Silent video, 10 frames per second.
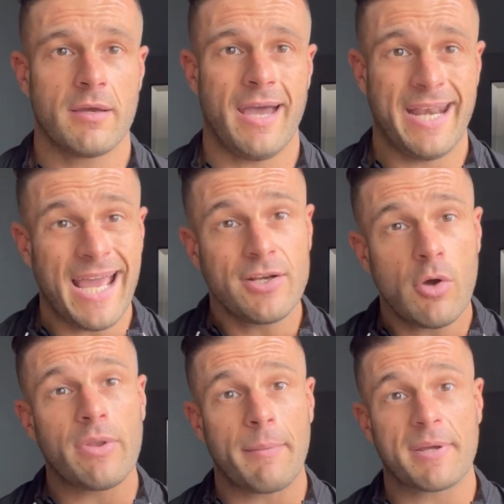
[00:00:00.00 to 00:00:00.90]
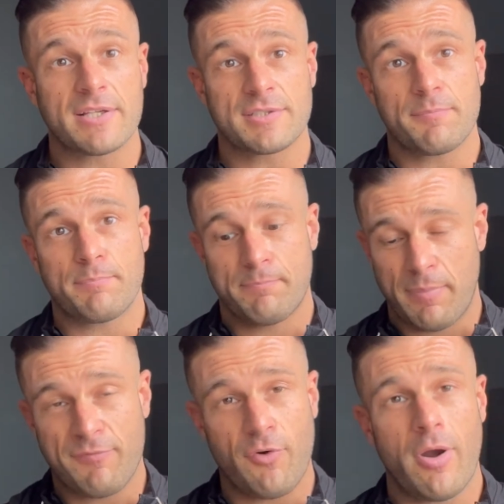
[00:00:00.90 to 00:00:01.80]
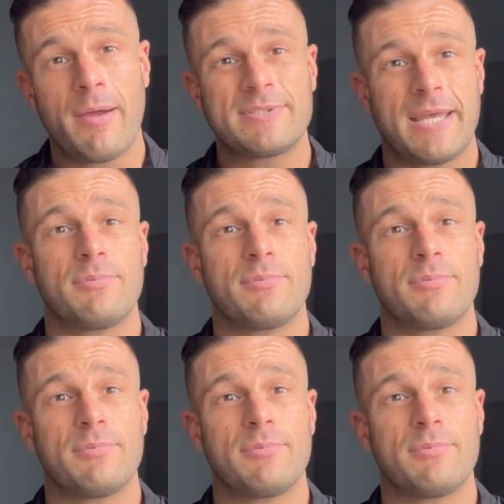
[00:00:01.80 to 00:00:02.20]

And I know that because before I was able